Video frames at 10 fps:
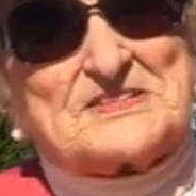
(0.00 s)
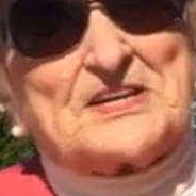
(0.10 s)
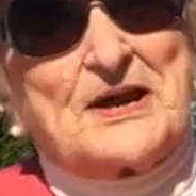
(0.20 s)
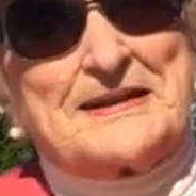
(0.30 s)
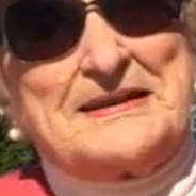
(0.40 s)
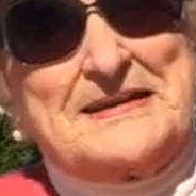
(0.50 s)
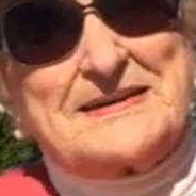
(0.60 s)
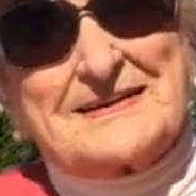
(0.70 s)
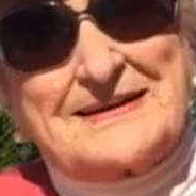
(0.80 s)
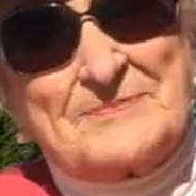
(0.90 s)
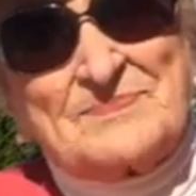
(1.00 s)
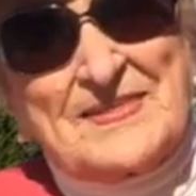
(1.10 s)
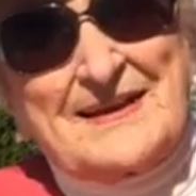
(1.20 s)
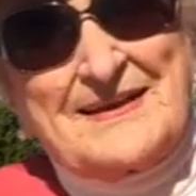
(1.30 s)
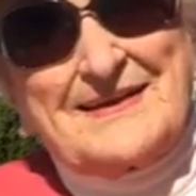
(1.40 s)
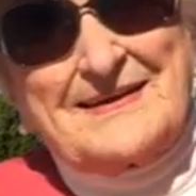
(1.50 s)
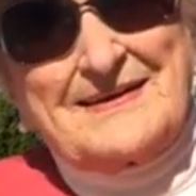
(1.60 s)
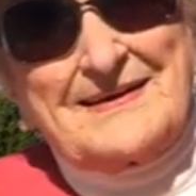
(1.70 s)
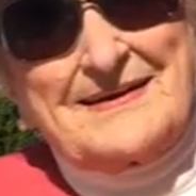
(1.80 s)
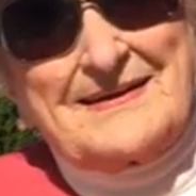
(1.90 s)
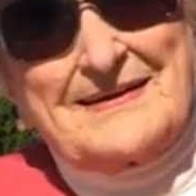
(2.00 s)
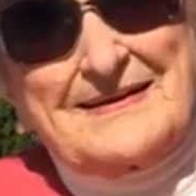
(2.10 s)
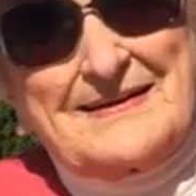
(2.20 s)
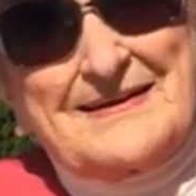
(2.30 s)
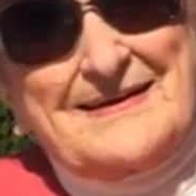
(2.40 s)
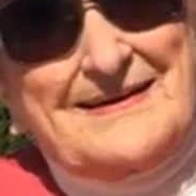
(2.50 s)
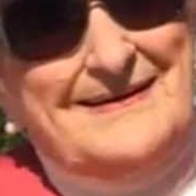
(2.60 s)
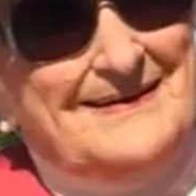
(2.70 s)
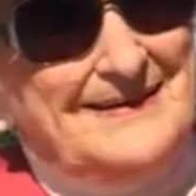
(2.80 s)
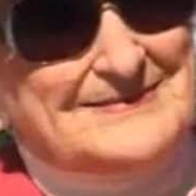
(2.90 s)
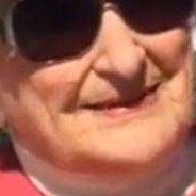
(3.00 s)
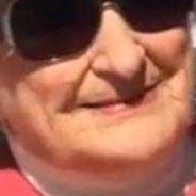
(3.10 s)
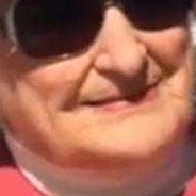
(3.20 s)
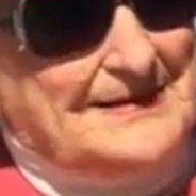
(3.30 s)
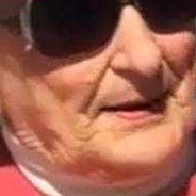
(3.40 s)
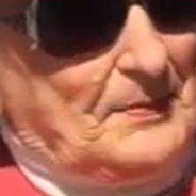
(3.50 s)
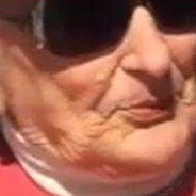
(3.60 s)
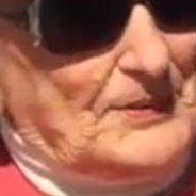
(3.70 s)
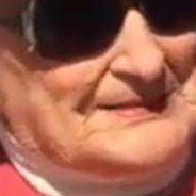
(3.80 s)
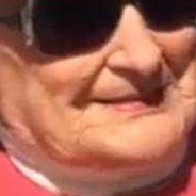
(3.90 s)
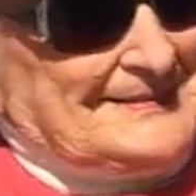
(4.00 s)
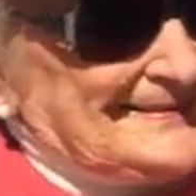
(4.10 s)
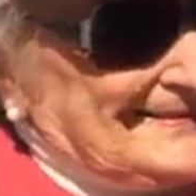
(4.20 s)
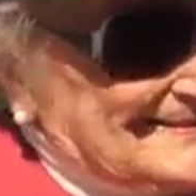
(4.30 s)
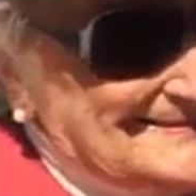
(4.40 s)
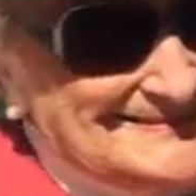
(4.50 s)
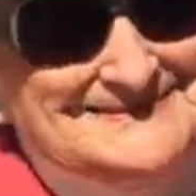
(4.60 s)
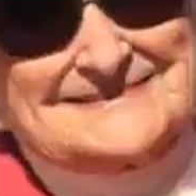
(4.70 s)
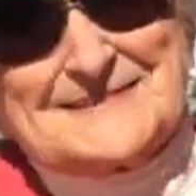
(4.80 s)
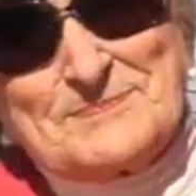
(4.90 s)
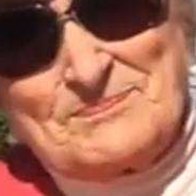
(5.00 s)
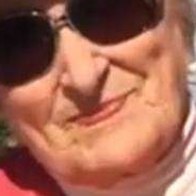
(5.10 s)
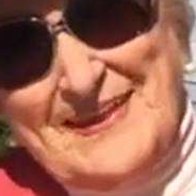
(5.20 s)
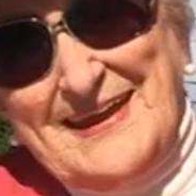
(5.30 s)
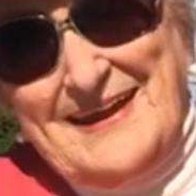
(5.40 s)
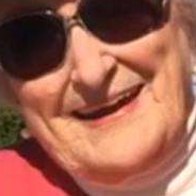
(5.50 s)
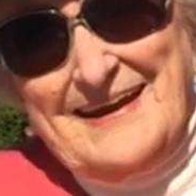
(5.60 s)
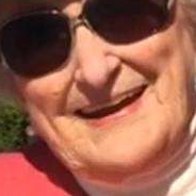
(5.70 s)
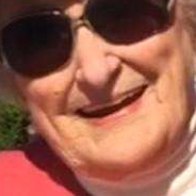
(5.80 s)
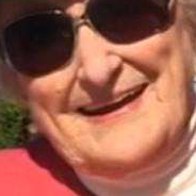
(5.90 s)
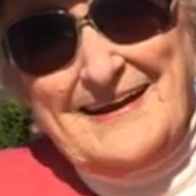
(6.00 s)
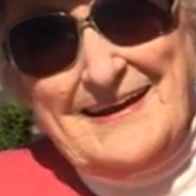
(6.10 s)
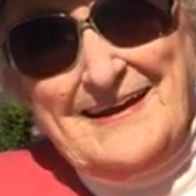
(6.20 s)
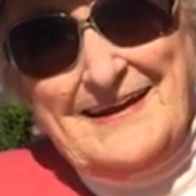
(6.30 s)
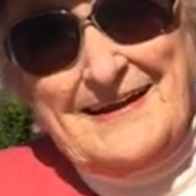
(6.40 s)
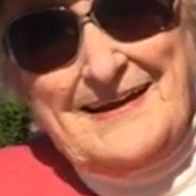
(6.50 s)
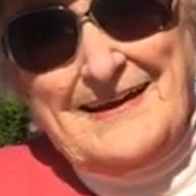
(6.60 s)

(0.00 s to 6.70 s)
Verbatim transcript: it's not neat. Oh, okay. That's a dumb question. What is the first thing you notice about people?